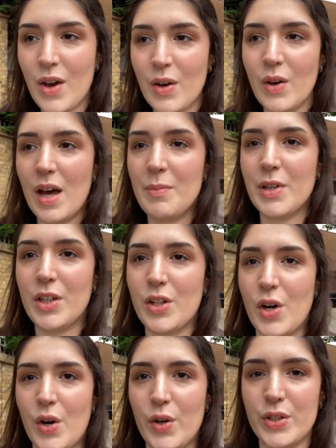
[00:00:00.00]
I'm gonna
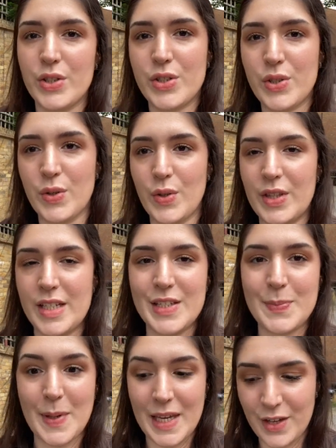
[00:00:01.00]
go to
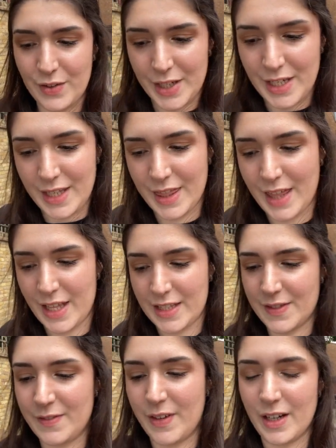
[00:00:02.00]
this bakery
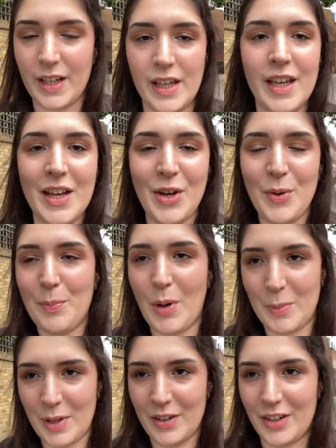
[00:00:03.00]
that's very
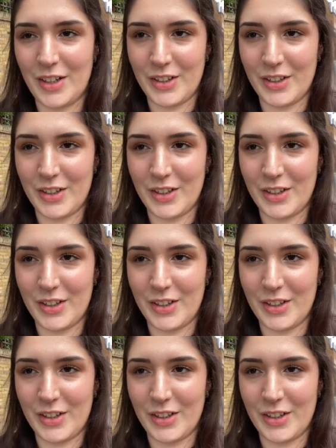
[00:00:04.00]
popular in